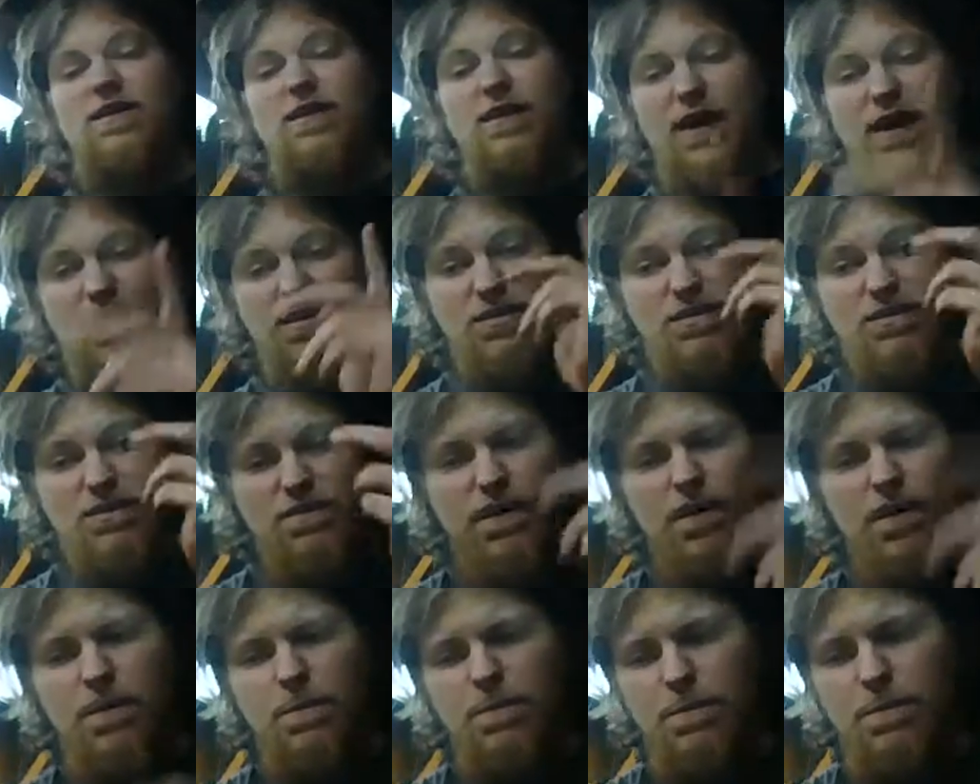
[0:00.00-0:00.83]
That's
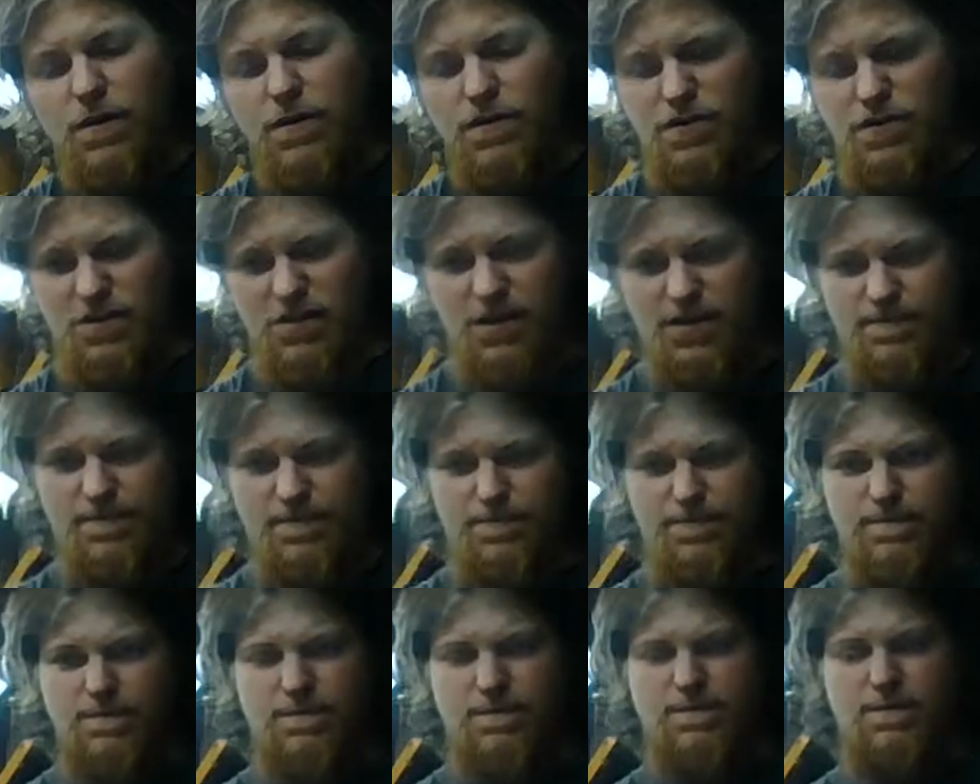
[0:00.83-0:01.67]
straight up bullshit,
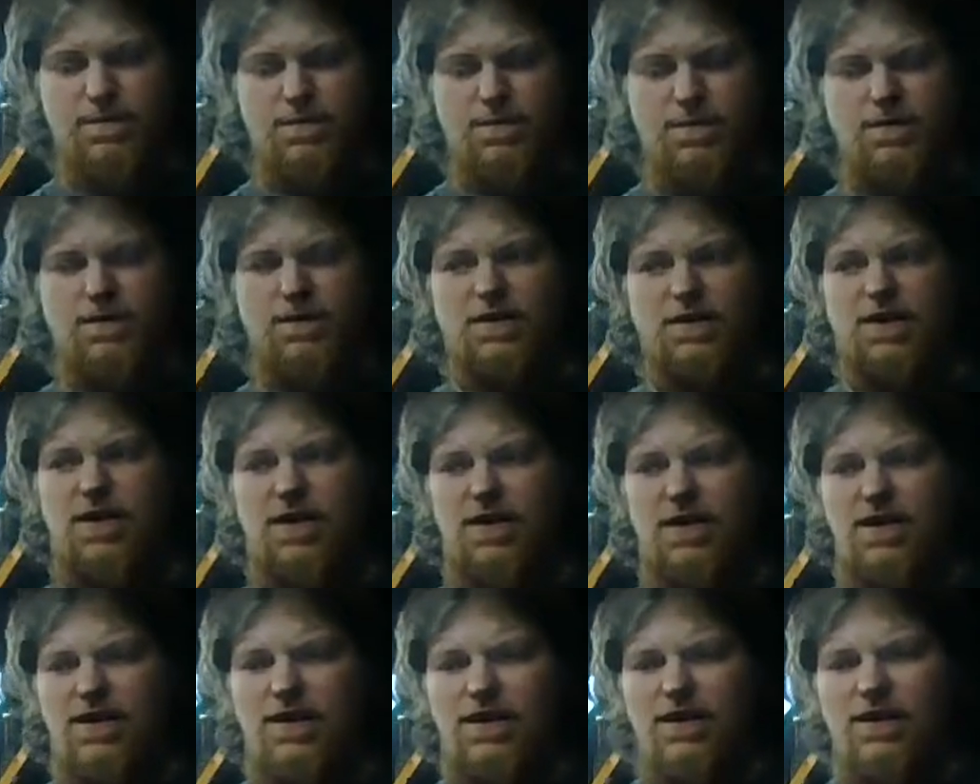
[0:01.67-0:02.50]

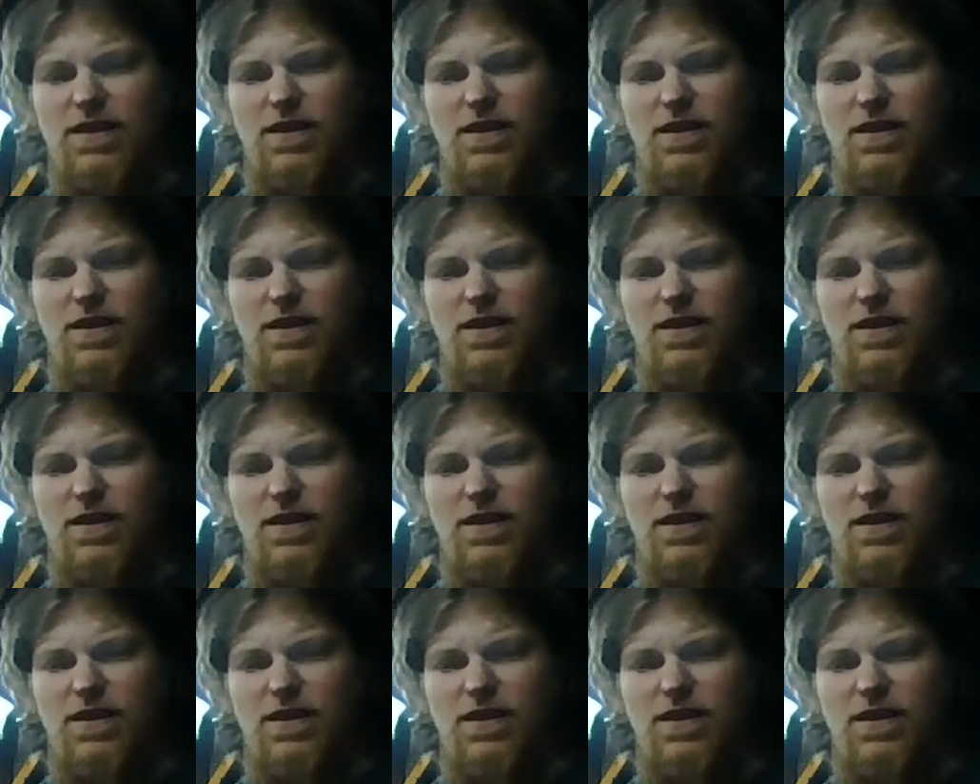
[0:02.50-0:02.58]
okay?